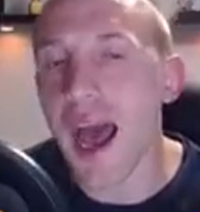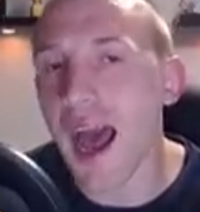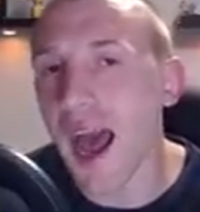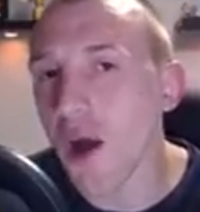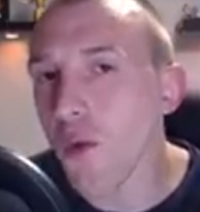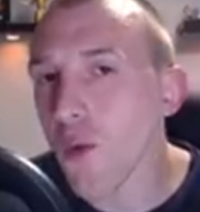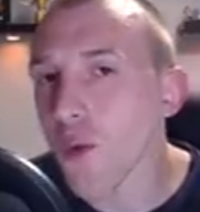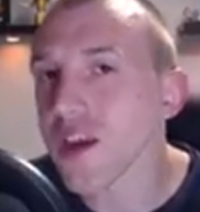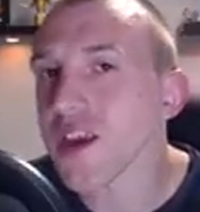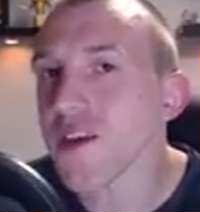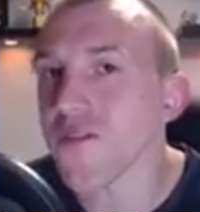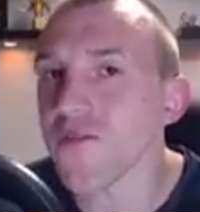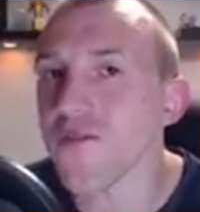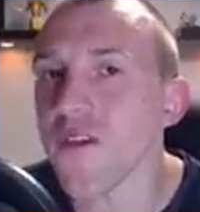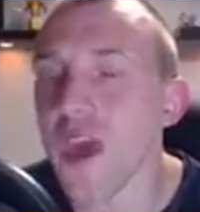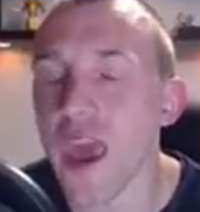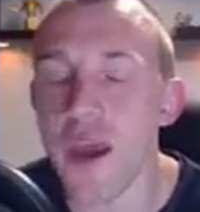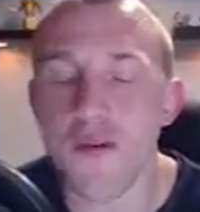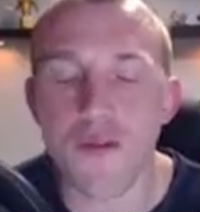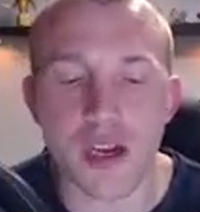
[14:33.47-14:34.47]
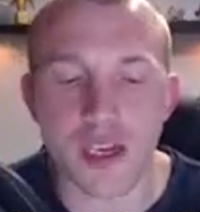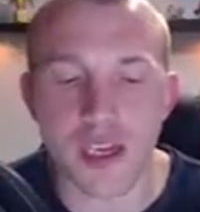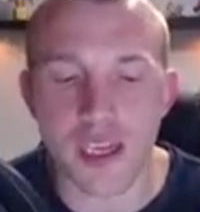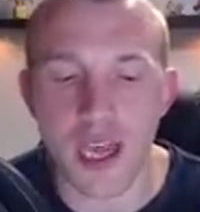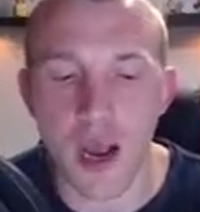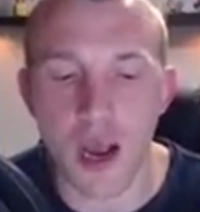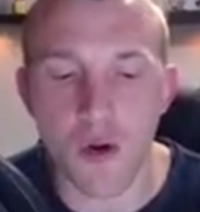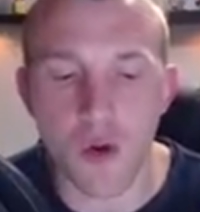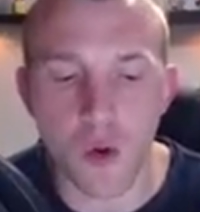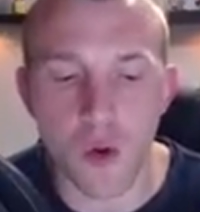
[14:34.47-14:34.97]
How will it fare at
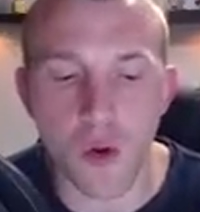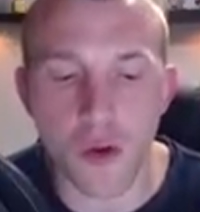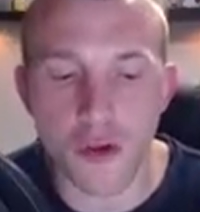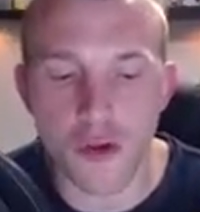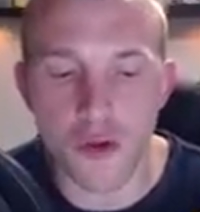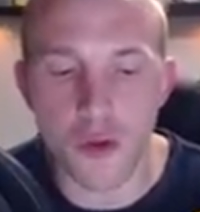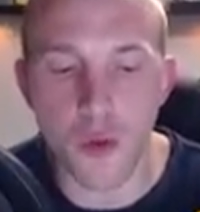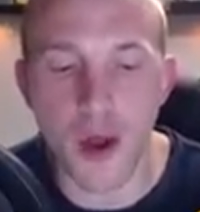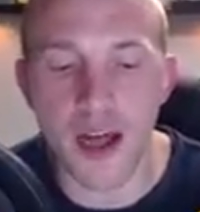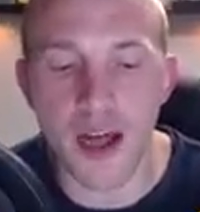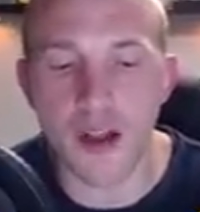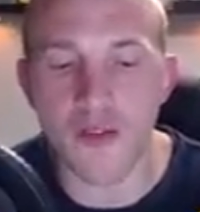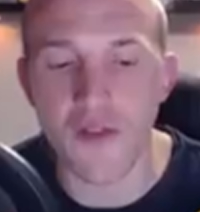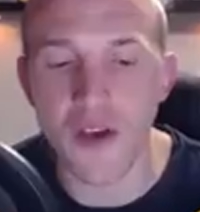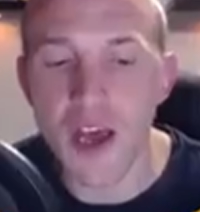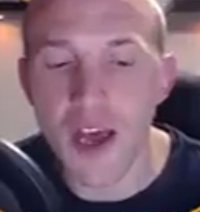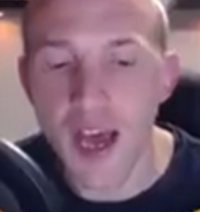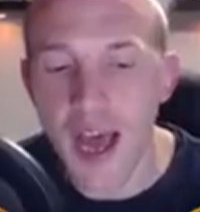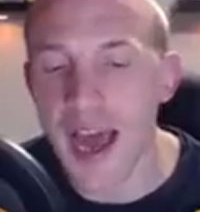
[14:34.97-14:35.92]
Town Hall 12?